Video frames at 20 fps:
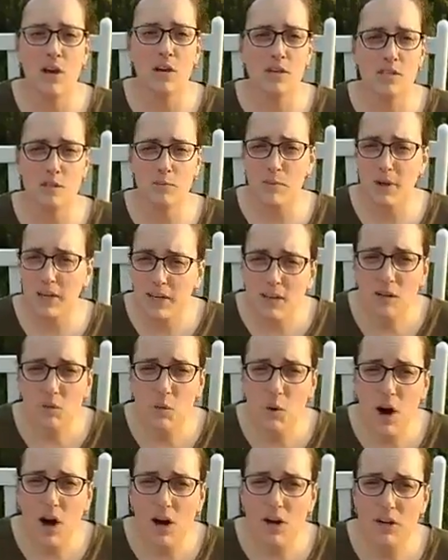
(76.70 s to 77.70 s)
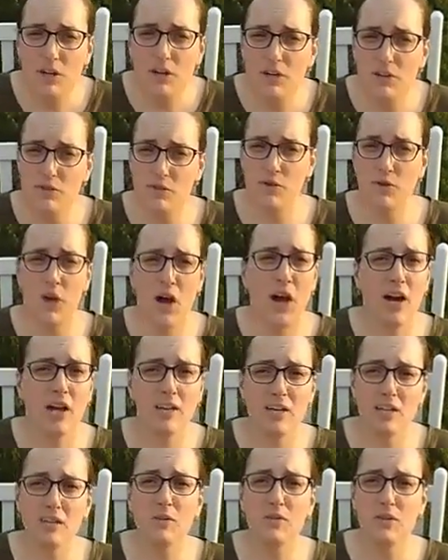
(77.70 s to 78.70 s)
spigot water, do
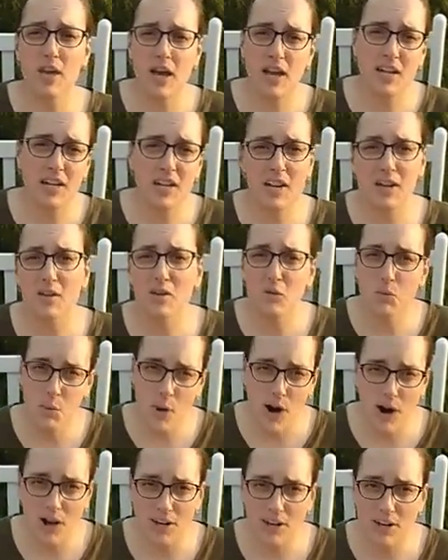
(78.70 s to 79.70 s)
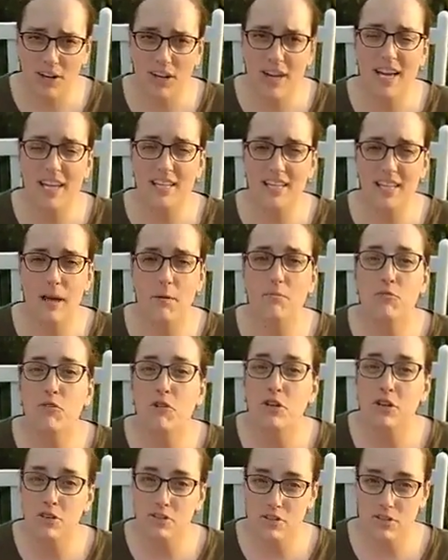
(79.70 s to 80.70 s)
not use any other water except
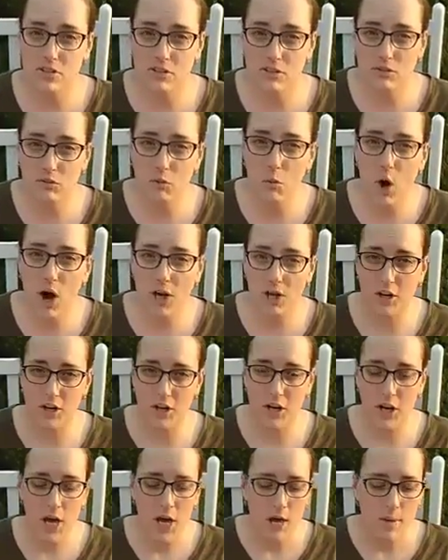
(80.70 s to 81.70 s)
for distilled water.